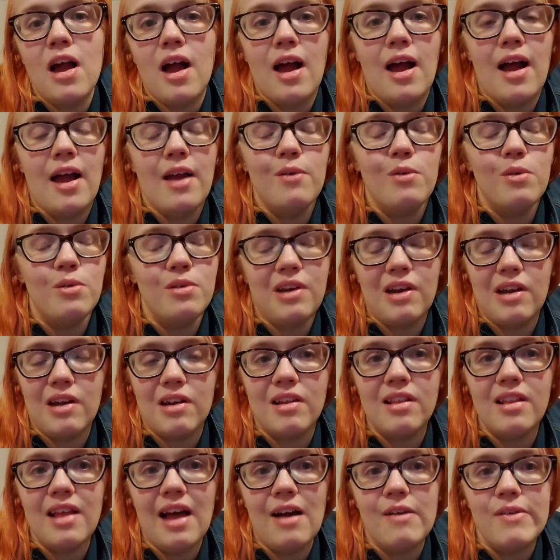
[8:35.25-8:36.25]
I will not
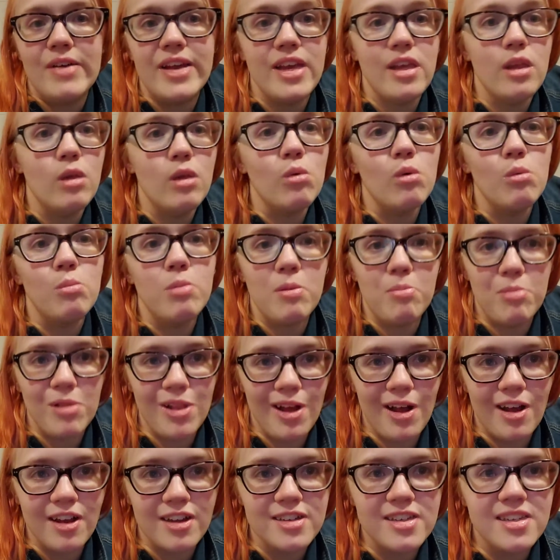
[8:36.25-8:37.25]
allow it. You will be
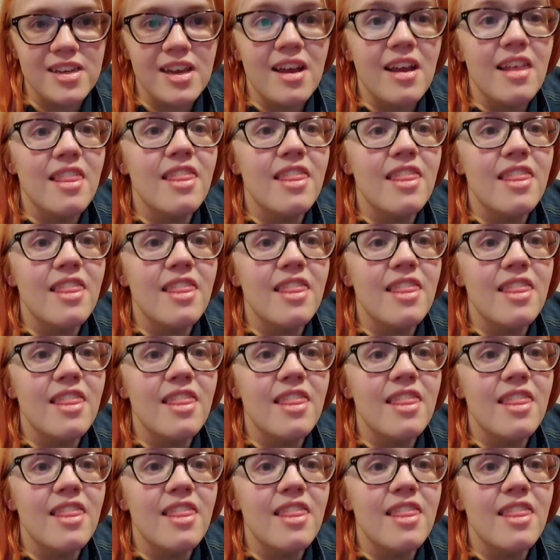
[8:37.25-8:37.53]
blocked.